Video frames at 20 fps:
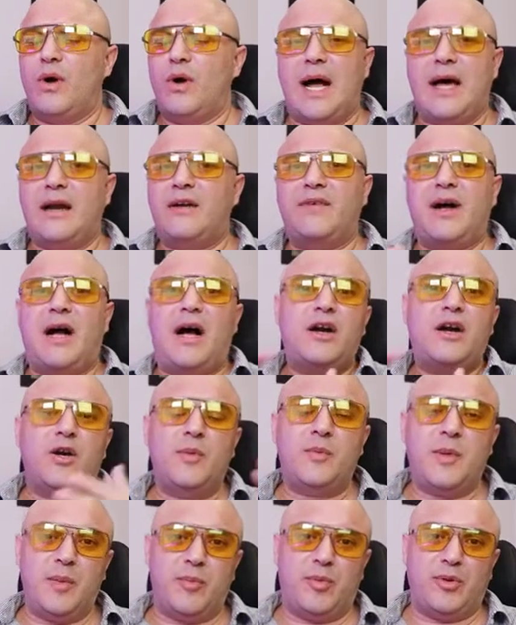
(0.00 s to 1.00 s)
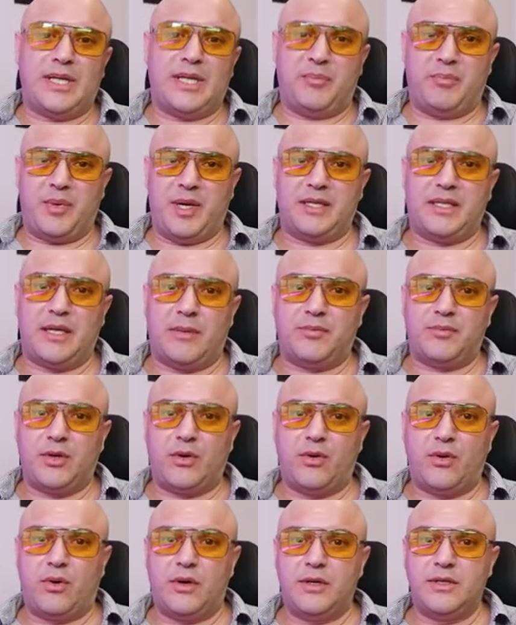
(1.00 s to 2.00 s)
out of 100 people that picked up the
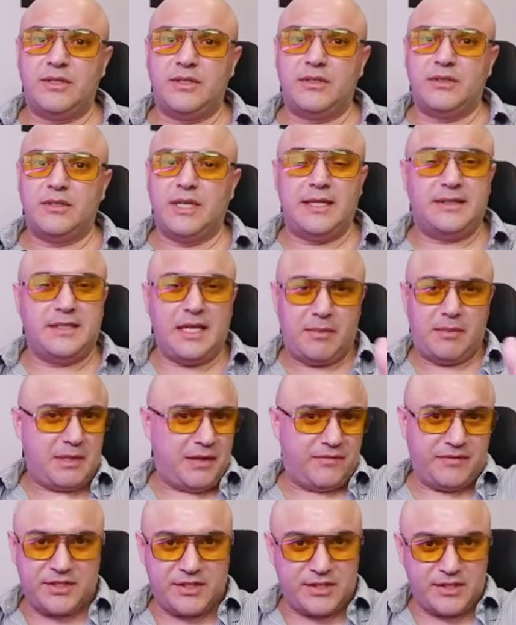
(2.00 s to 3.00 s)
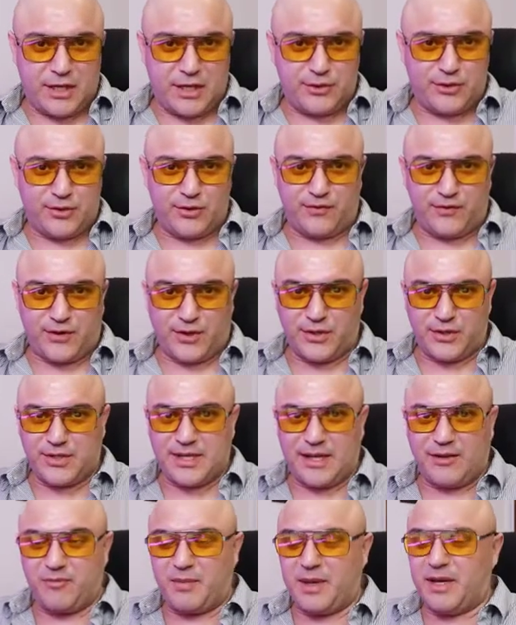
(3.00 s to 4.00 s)
course, and tell me if this is not true for
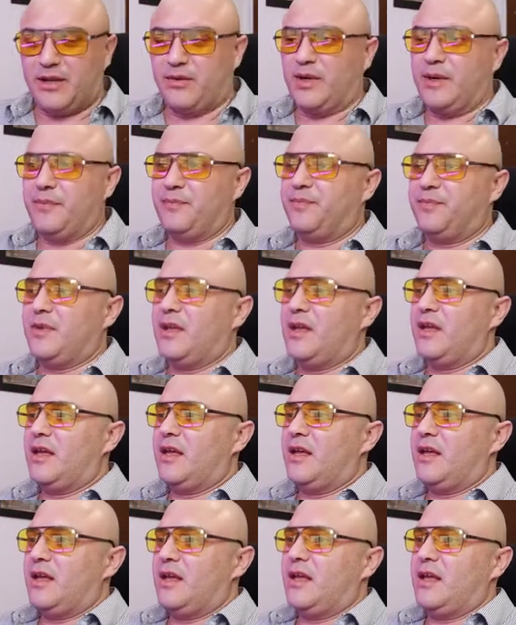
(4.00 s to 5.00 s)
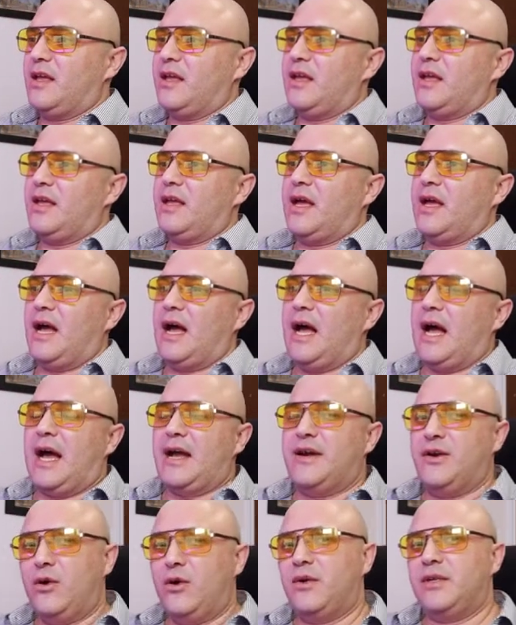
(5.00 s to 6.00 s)
yourself, by the way.
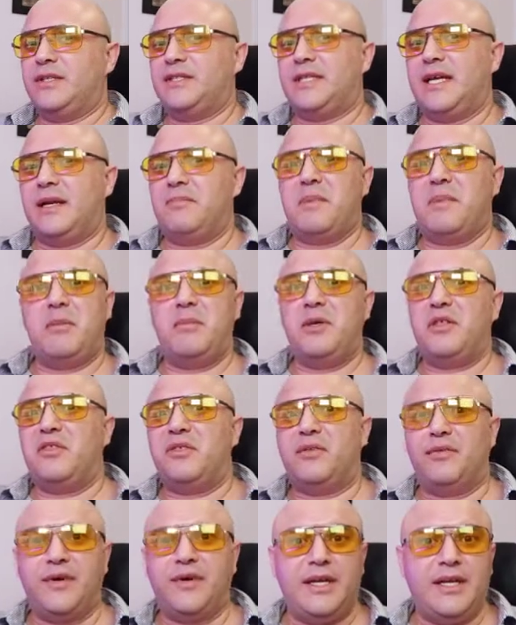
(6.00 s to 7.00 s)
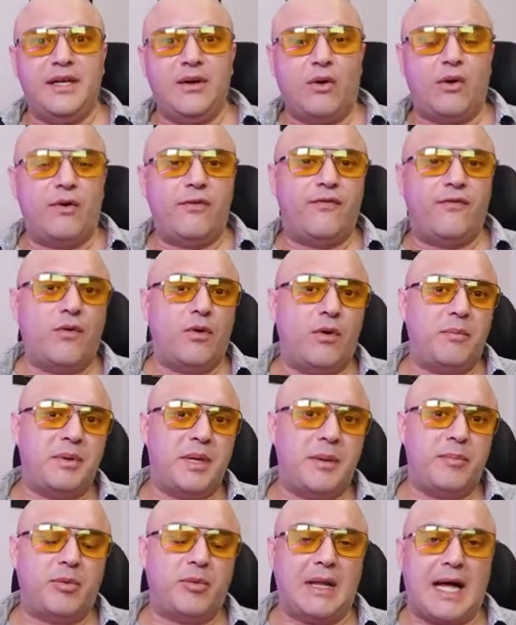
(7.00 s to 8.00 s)
I noticed that maybe 3 or 4
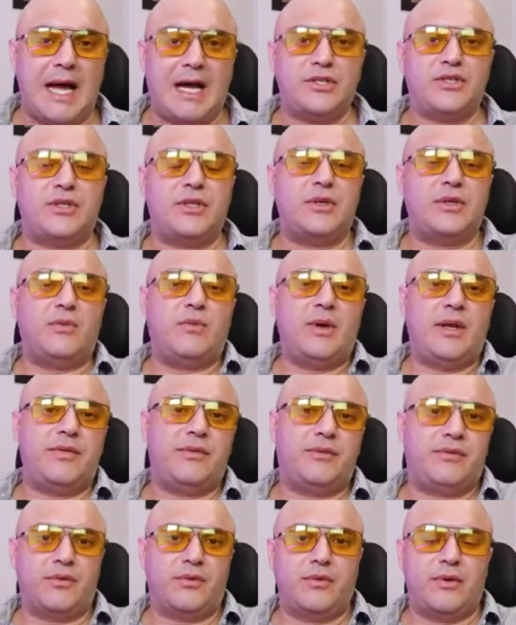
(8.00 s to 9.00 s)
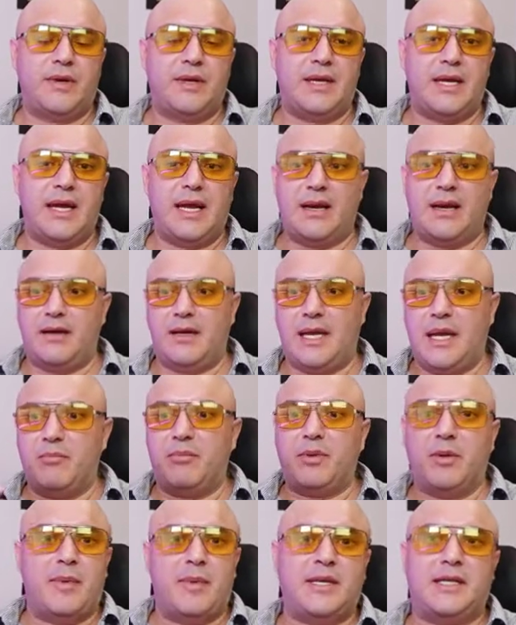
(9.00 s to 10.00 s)
people actually went through it and
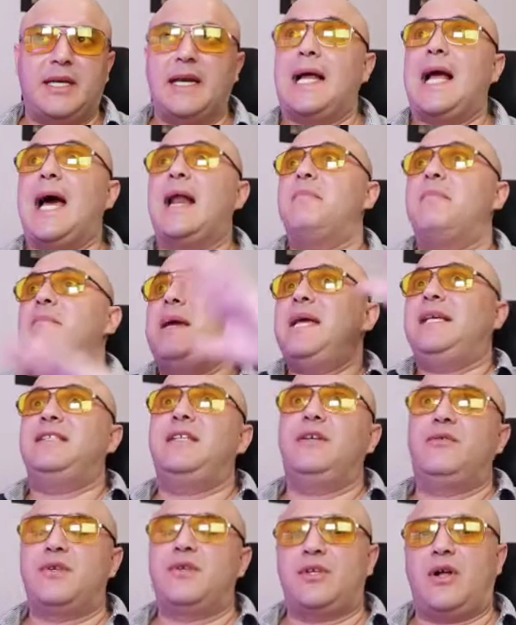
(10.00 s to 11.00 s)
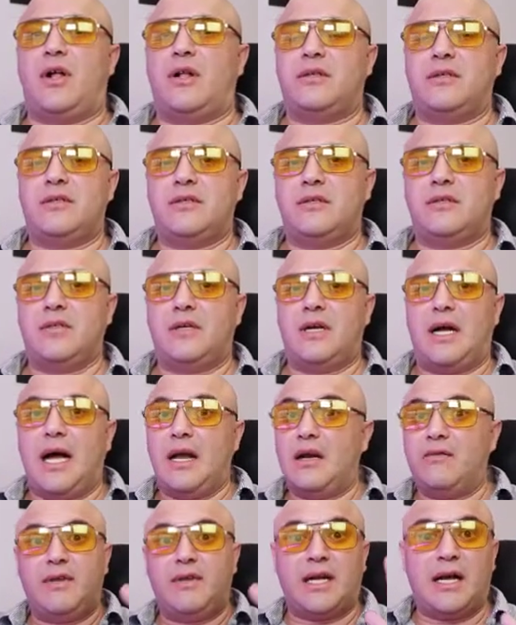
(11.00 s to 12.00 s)
implemented and got amazing results
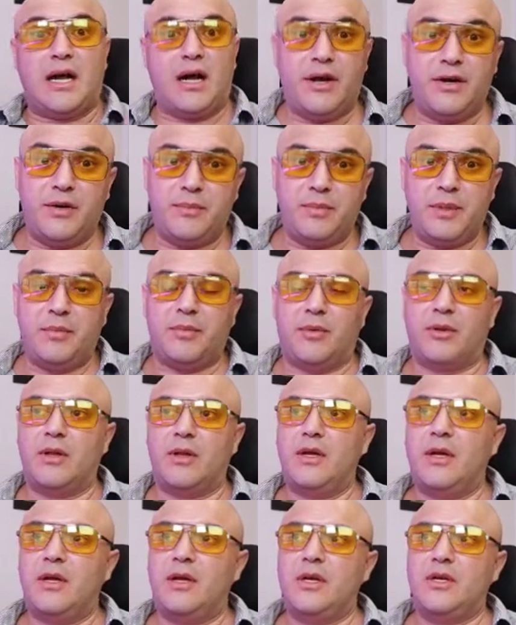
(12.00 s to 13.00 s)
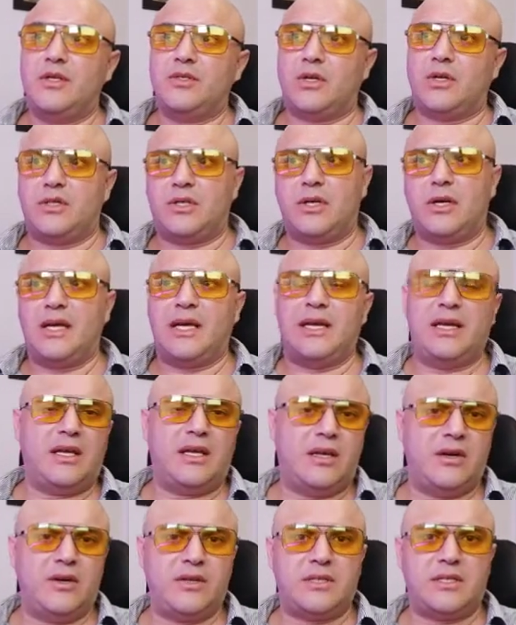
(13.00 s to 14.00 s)
out of like 100 people. So I started getting
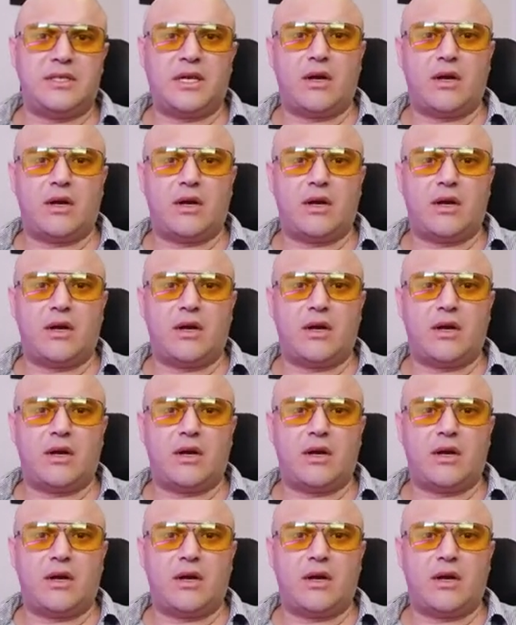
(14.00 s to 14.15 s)
curious,